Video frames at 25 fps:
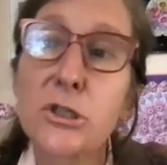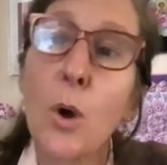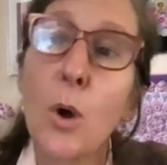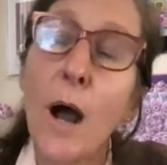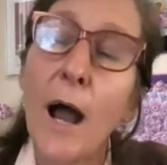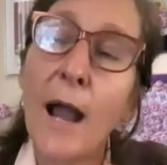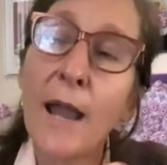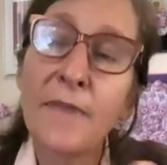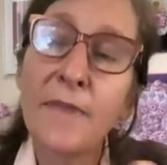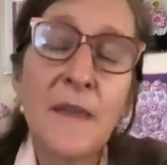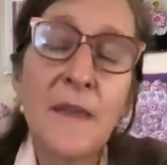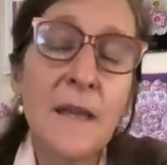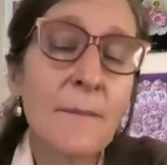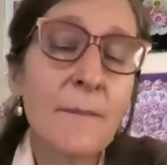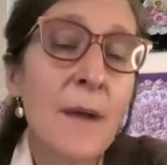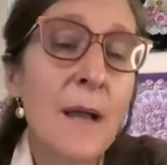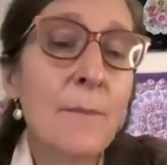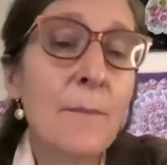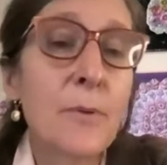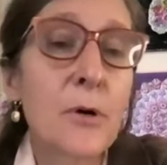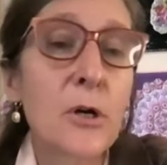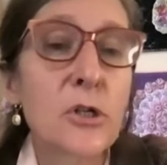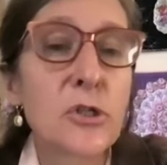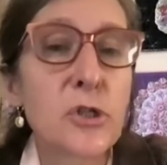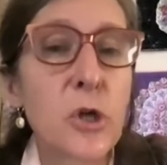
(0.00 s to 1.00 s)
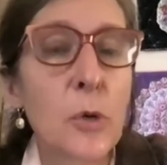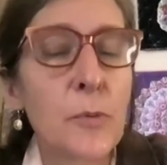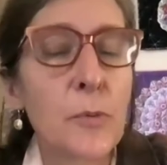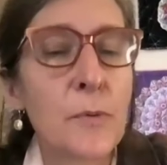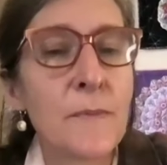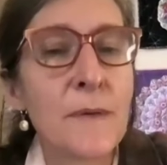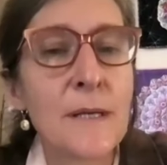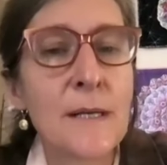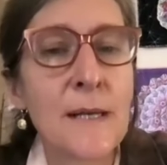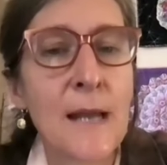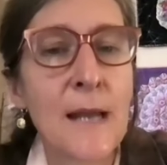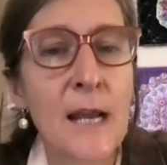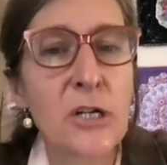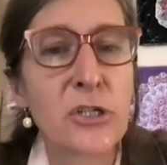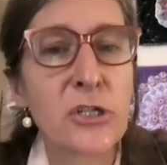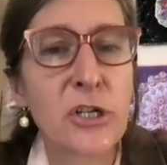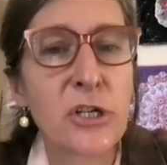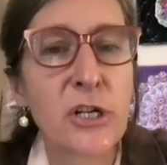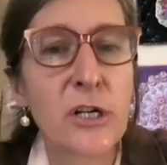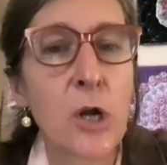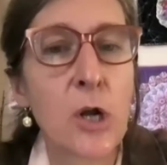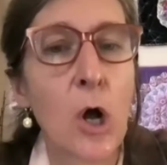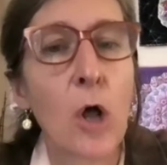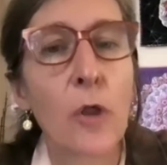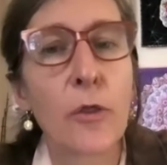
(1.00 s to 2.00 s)
so I think my book, Dopamine
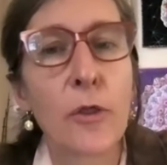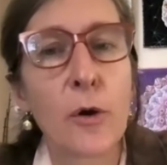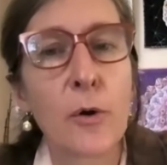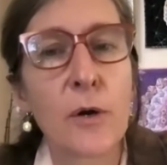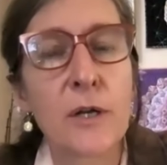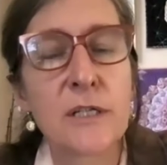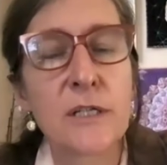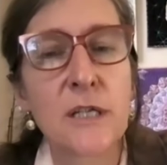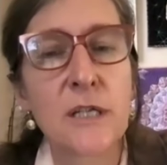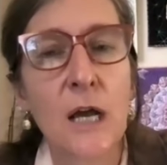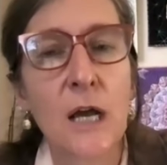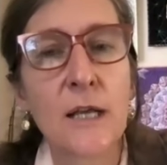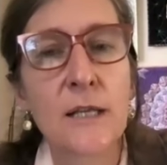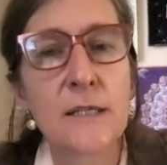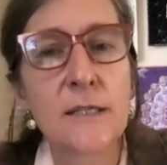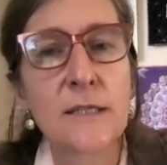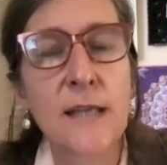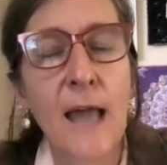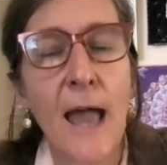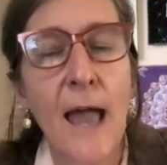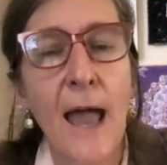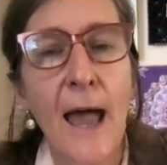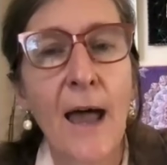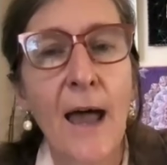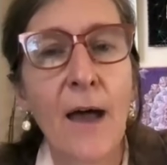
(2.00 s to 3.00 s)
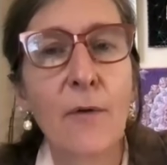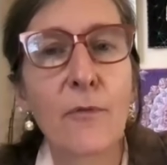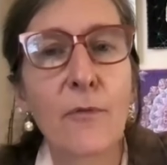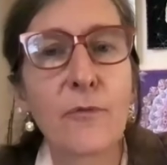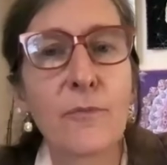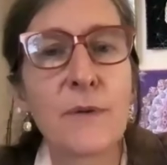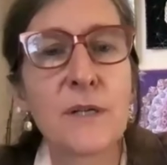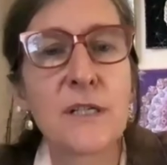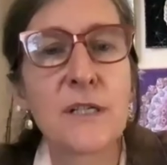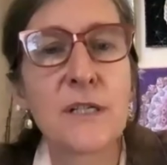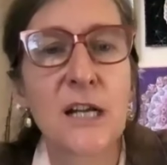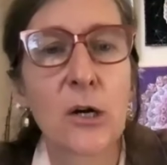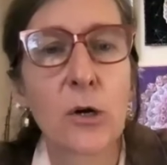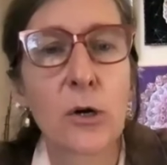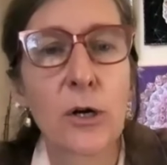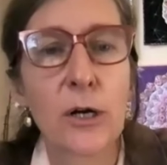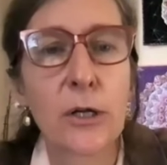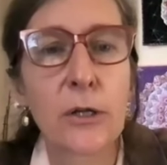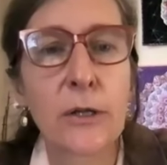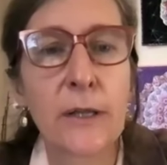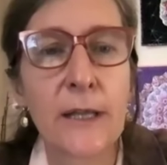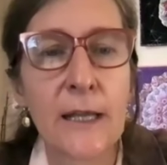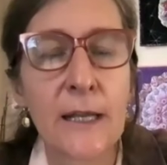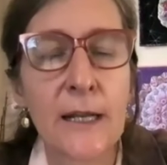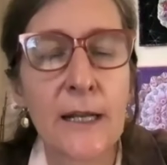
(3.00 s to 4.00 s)
Nation, although it does have
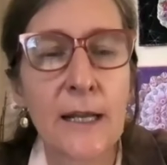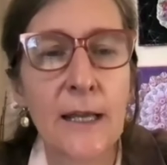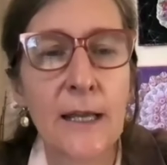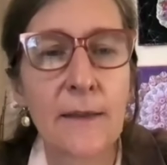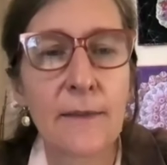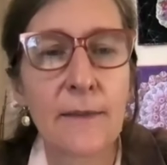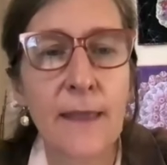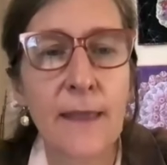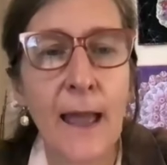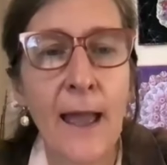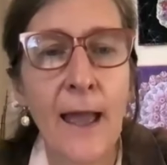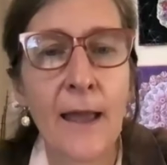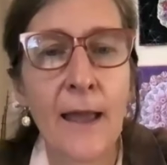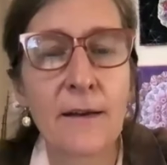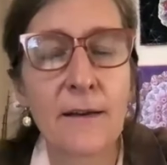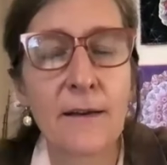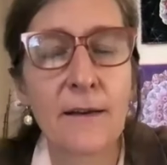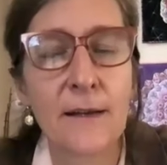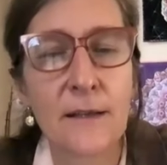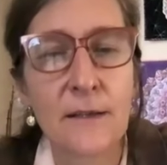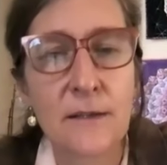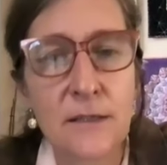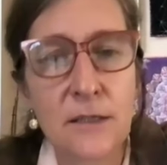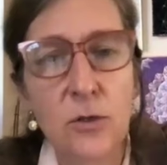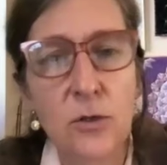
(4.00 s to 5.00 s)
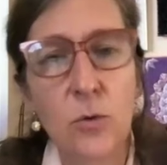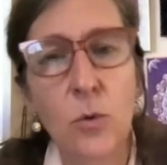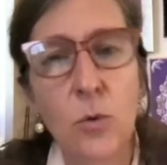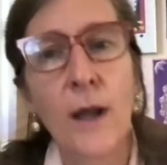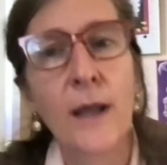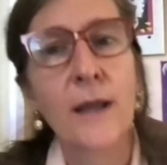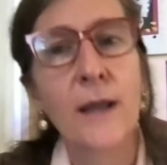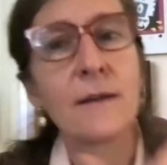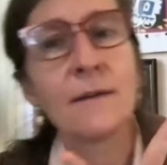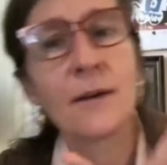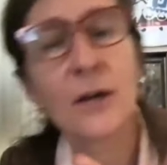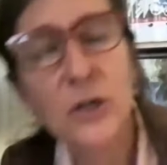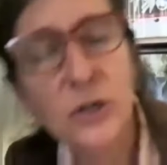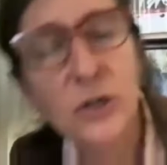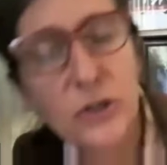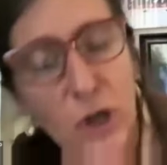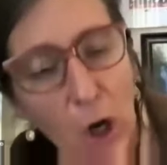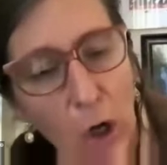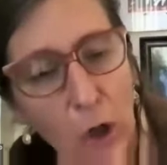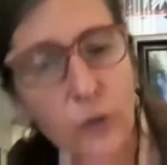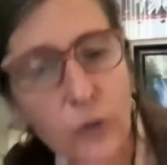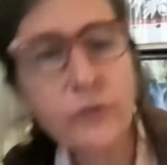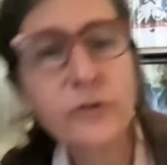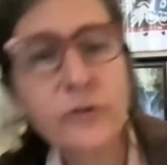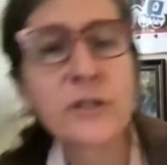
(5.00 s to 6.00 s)
material in it that is quite
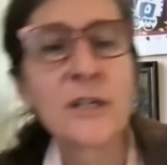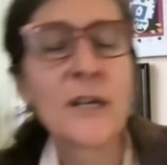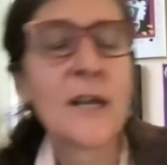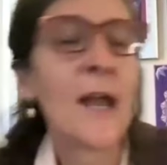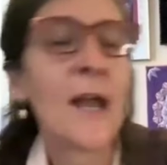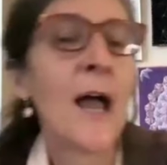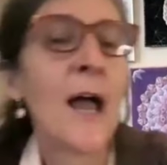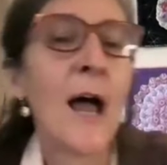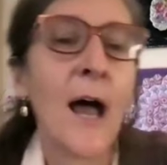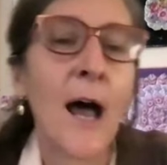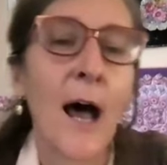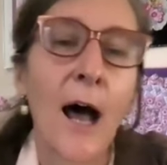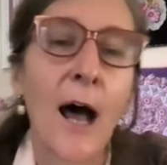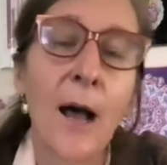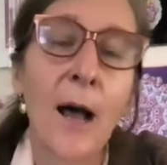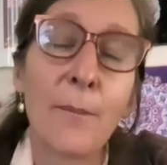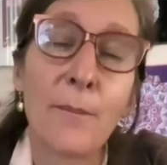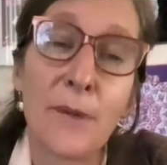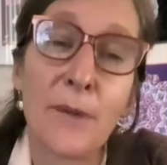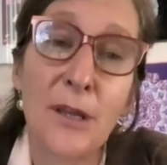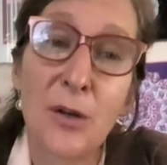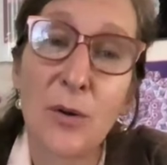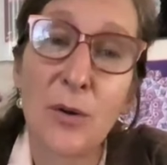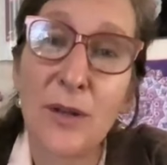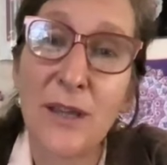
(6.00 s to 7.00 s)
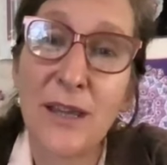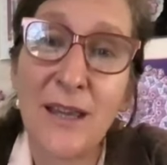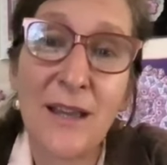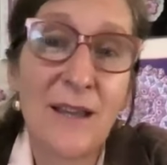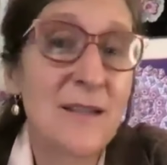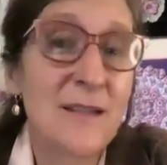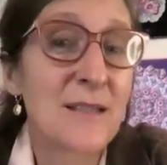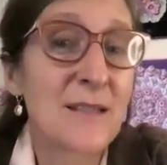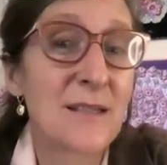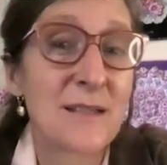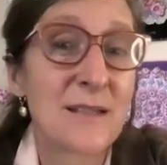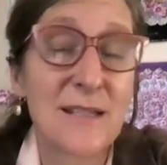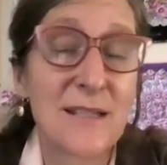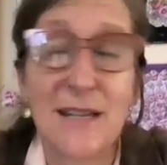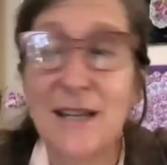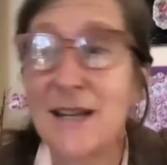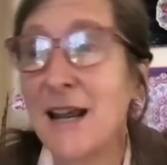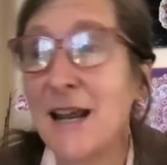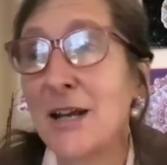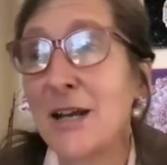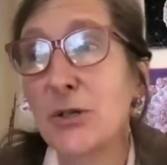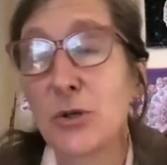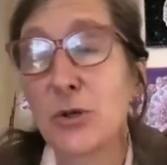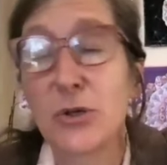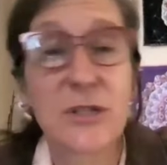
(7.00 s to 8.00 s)
adult, um, you know, kids,
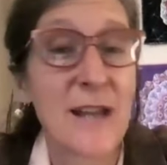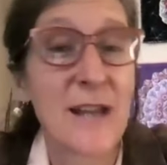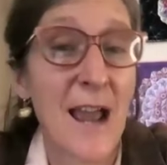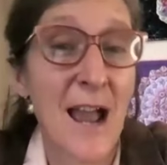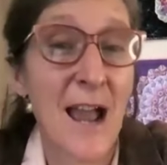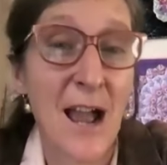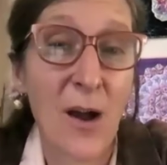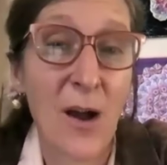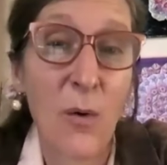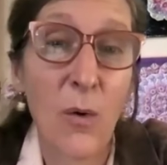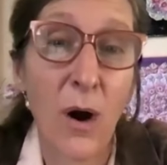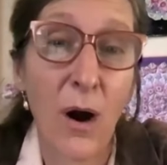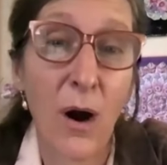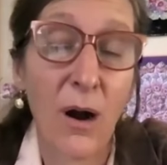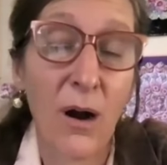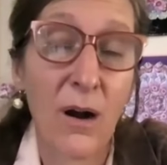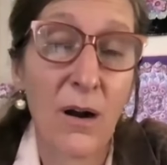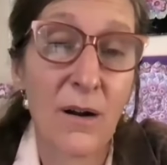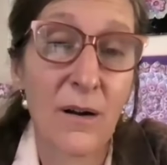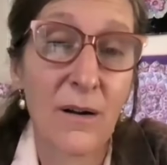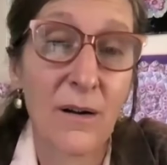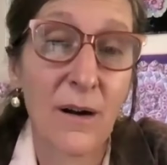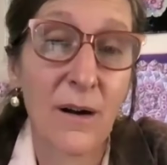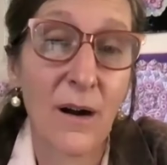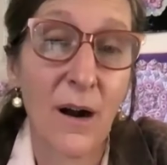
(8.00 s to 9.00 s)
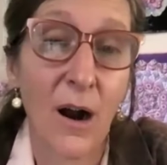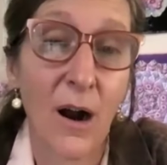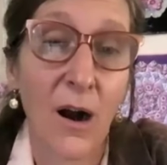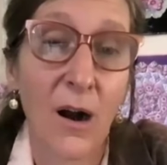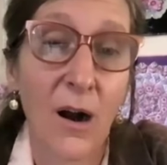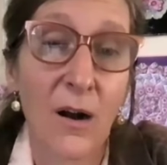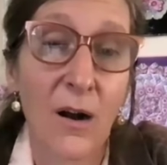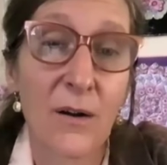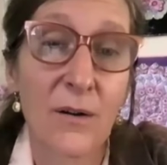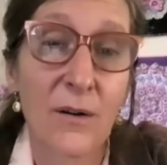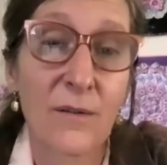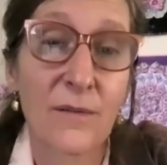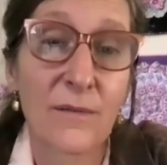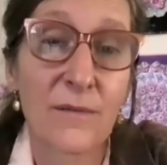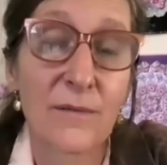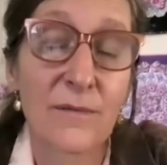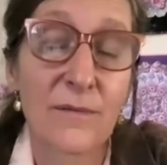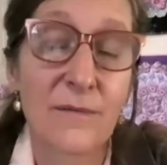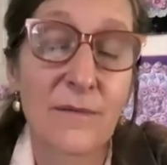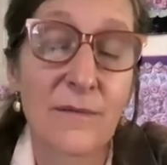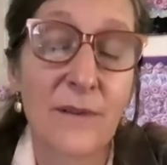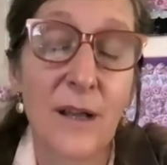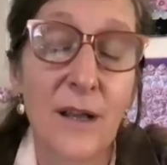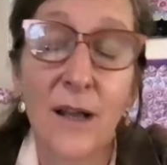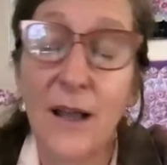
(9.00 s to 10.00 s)
teenagers now are are
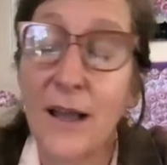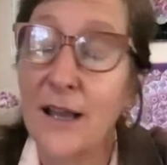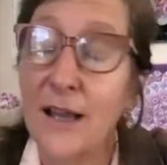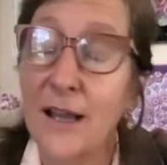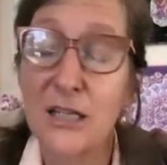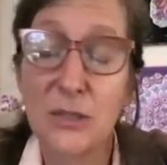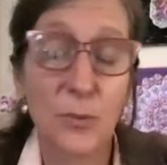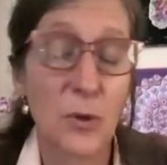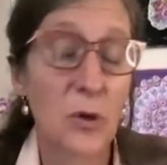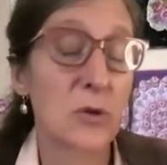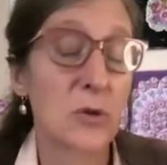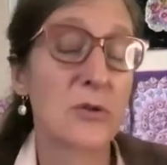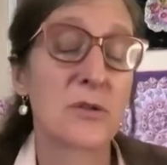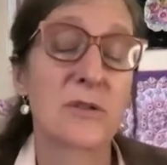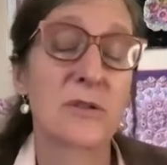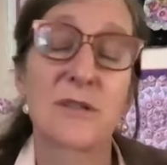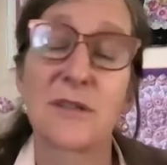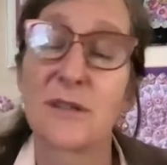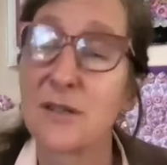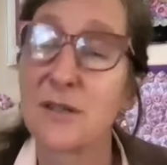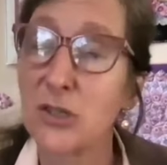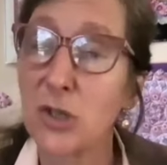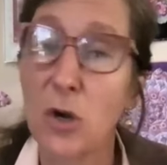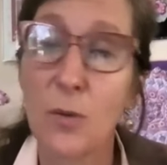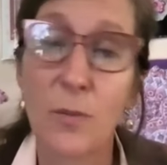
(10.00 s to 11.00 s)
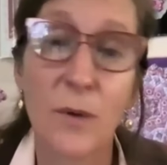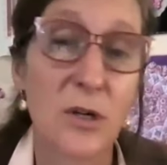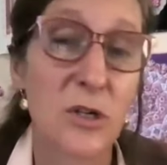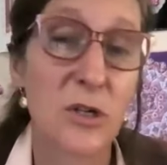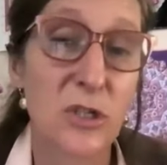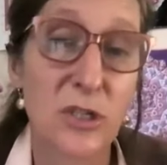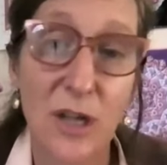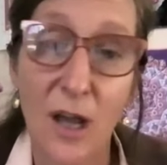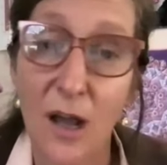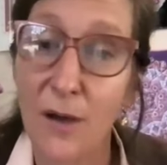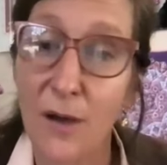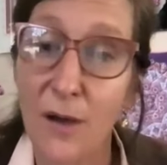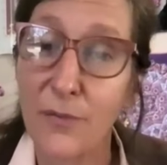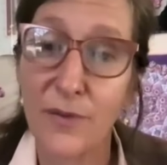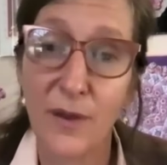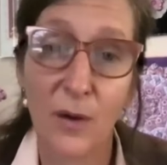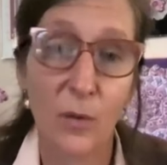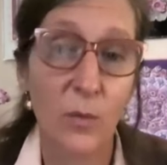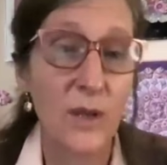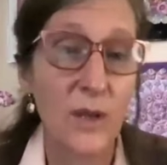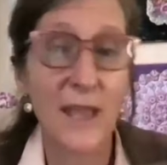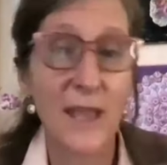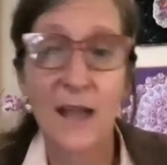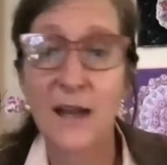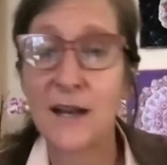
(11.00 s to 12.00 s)
exposed to so much stuff
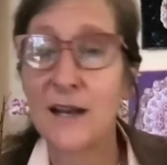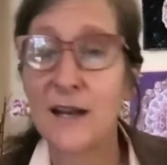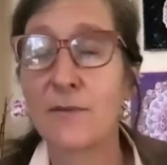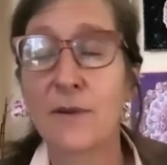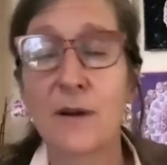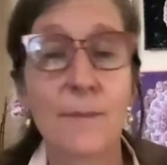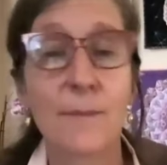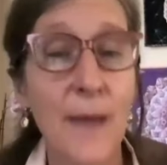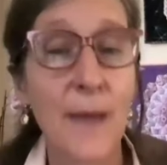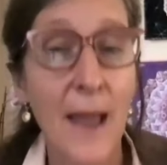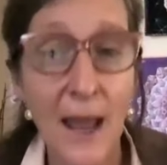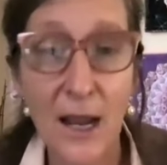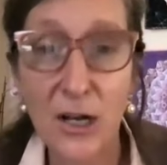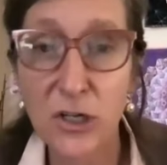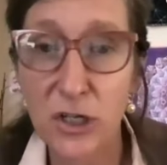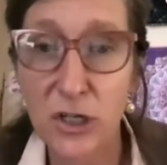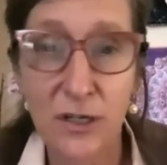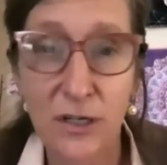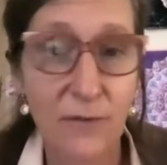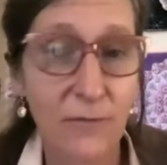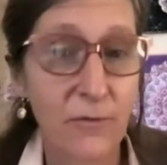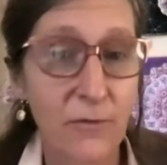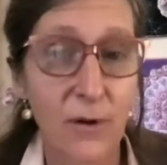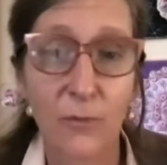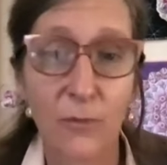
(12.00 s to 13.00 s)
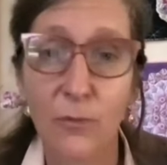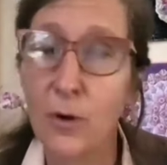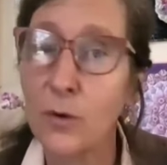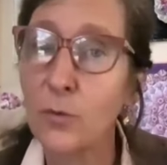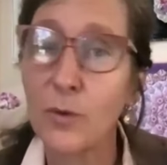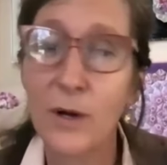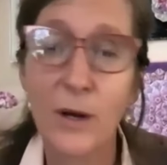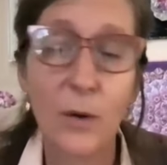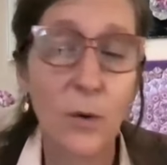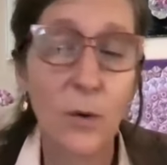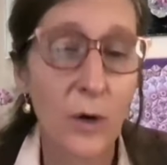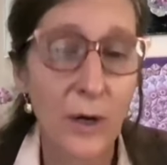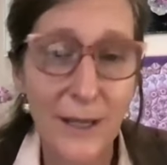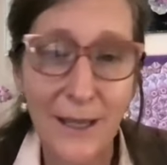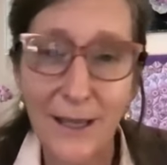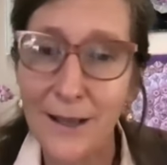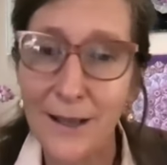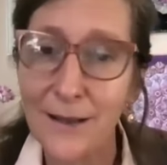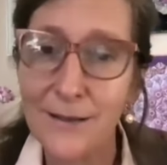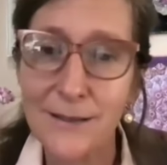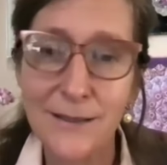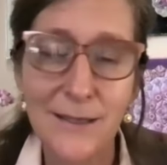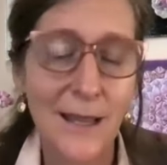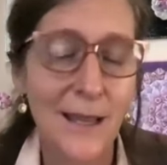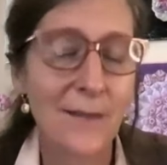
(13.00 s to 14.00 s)
that we can't even imagine from when we were
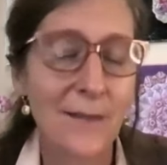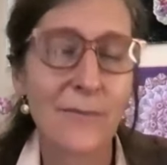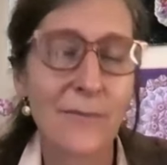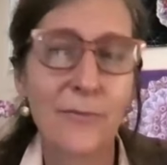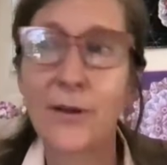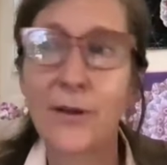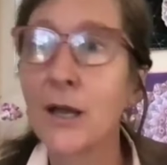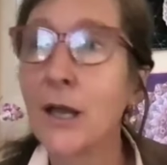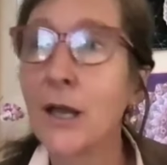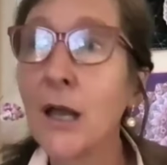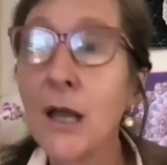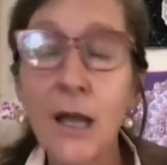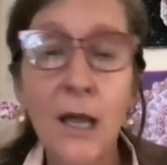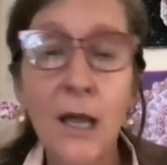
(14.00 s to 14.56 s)
kids. They've,